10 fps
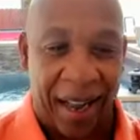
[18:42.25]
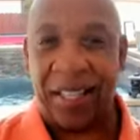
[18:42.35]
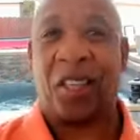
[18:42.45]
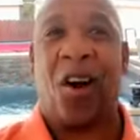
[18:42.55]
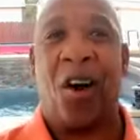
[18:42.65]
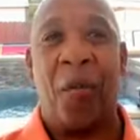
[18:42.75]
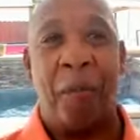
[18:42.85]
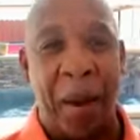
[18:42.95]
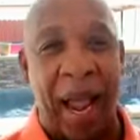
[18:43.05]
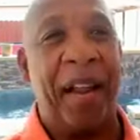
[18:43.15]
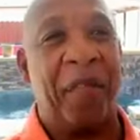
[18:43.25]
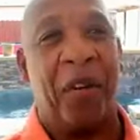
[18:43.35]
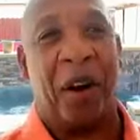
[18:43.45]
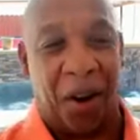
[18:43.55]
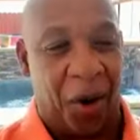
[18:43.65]
It's called Bank
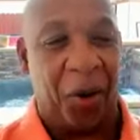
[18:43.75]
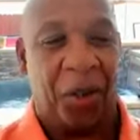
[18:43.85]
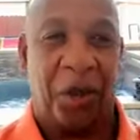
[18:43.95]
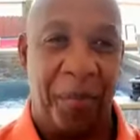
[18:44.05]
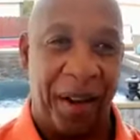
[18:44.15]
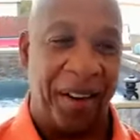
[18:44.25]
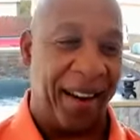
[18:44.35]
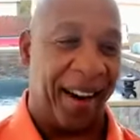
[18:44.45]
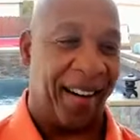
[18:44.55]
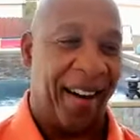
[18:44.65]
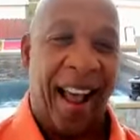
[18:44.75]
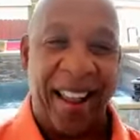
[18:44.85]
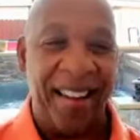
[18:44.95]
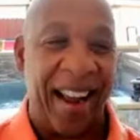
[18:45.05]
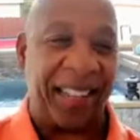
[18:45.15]
Foreclosure Millionaire.
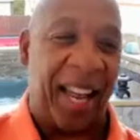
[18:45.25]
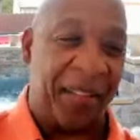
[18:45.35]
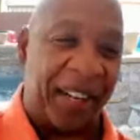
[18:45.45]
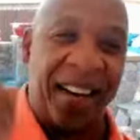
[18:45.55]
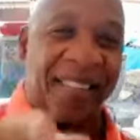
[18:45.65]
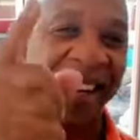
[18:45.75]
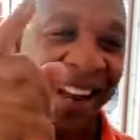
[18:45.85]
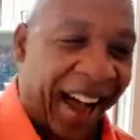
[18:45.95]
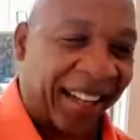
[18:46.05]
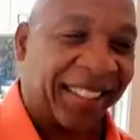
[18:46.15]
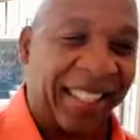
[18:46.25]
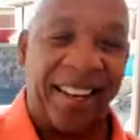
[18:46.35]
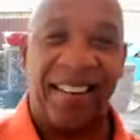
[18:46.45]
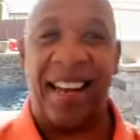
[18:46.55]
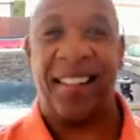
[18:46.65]
Hey, you guys have a good one. I'll see
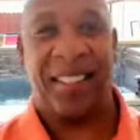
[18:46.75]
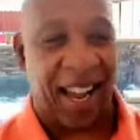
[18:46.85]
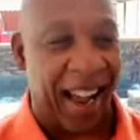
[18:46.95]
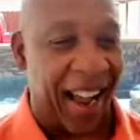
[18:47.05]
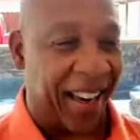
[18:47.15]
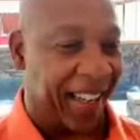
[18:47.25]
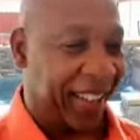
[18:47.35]
you on the other side.